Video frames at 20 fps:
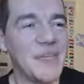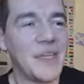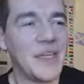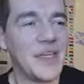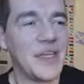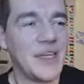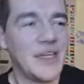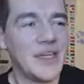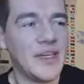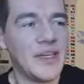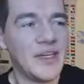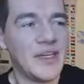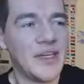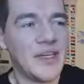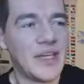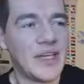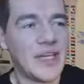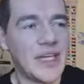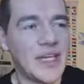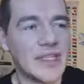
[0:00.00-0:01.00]
but
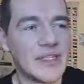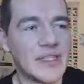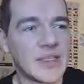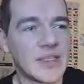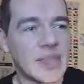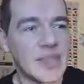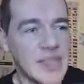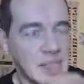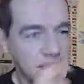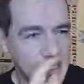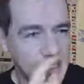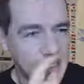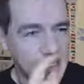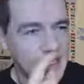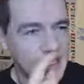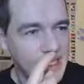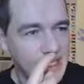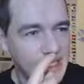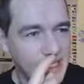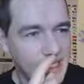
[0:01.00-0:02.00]
it's like
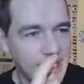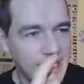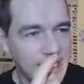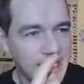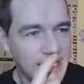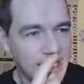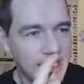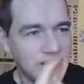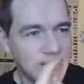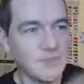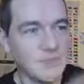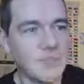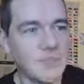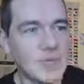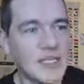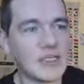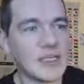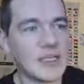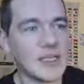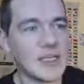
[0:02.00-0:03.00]
it's
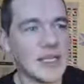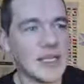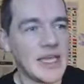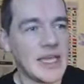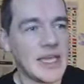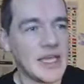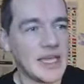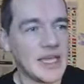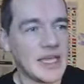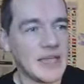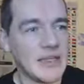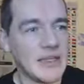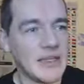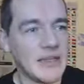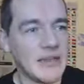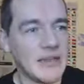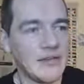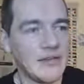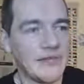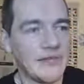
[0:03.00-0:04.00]
basically
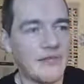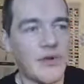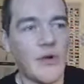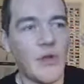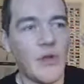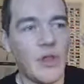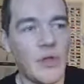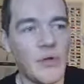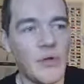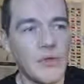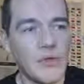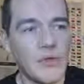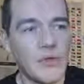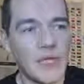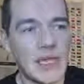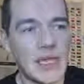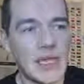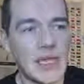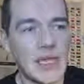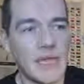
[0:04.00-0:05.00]
Fallout
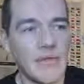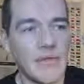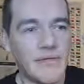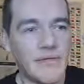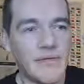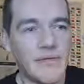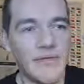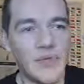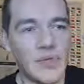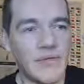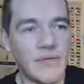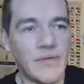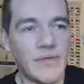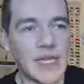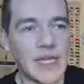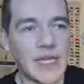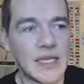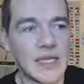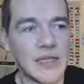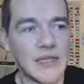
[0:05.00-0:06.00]
3, New
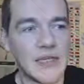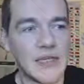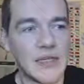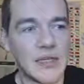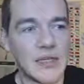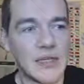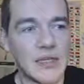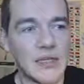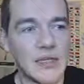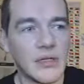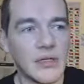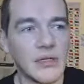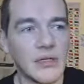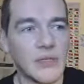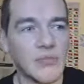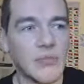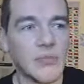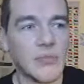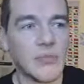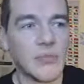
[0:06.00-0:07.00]
Vegas,
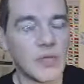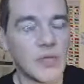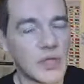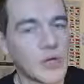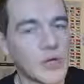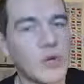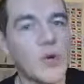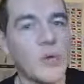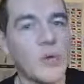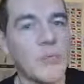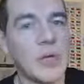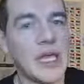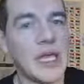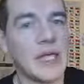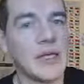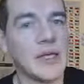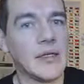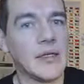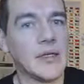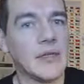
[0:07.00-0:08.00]
with a coat of
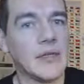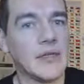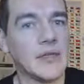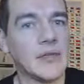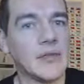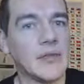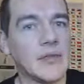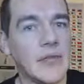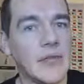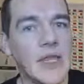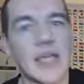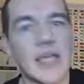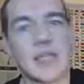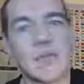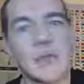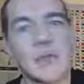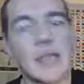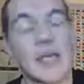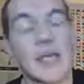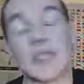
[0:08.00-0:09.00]
paint.
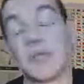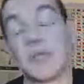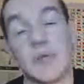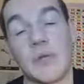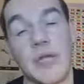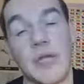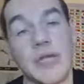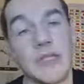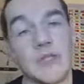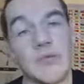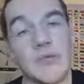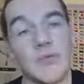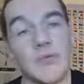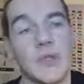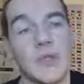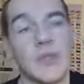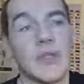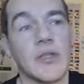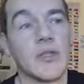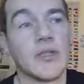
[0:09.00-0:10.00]
That's what that's what it is.
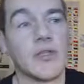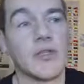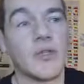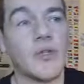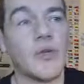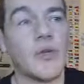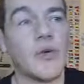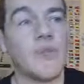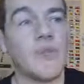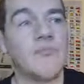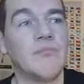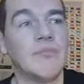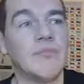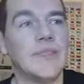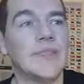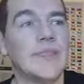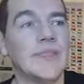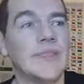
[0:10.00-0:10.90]
There's not